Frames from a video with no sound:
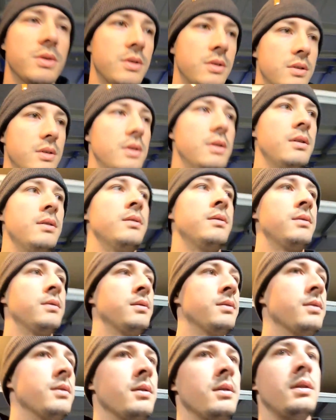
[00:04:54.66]
I
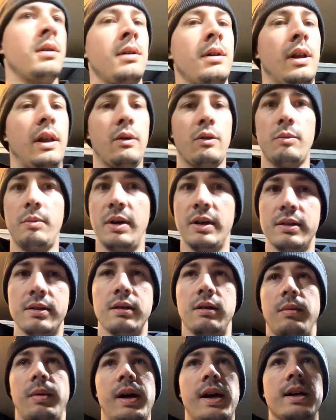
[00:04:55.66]
think we're
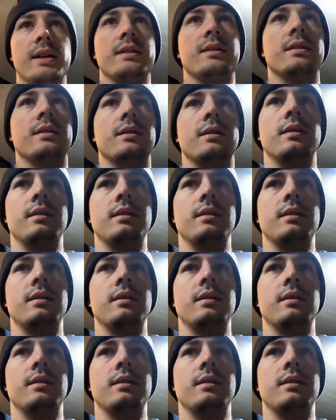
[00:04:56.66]
basically packed.